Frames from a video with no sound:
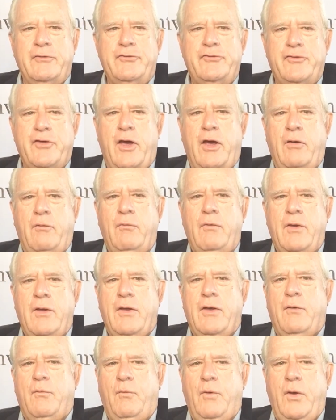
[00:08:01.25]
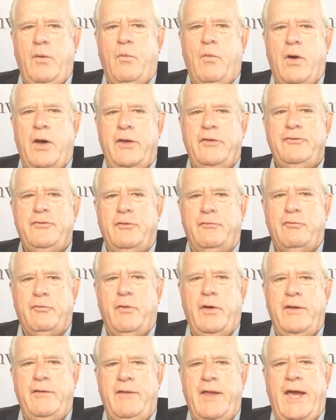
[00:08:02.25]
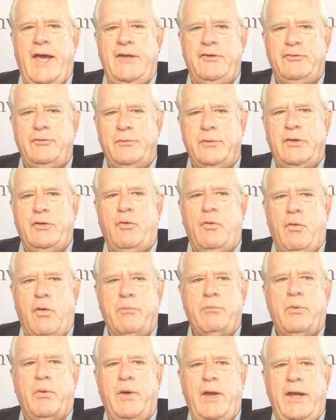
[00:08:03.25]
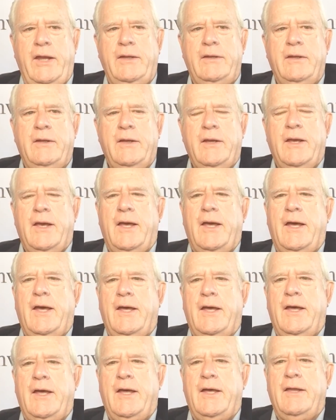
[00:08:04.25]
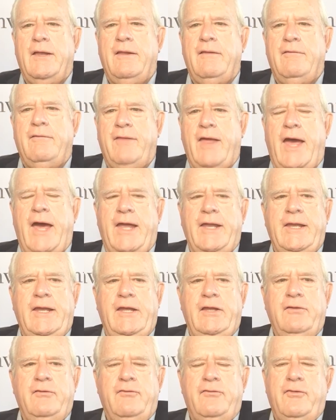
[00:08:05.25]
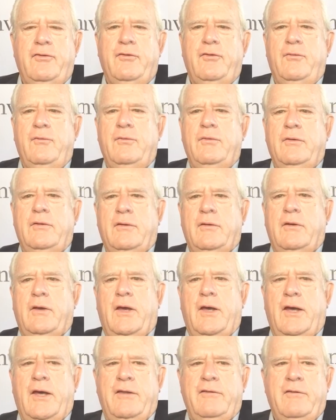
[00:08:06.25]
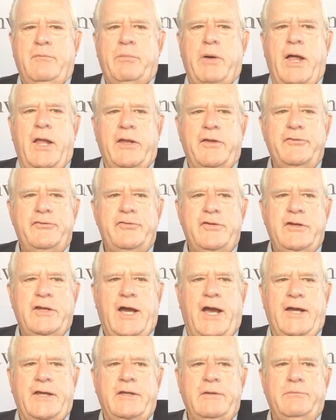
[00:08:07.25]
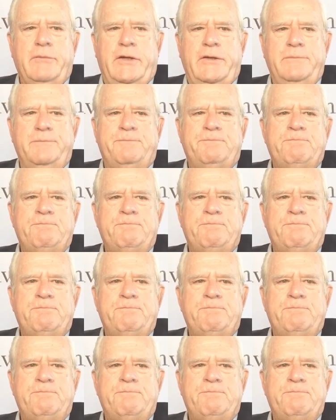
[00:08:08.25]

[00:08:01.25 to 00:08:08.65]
So we want to avoid that, to incorporate that into the policy document.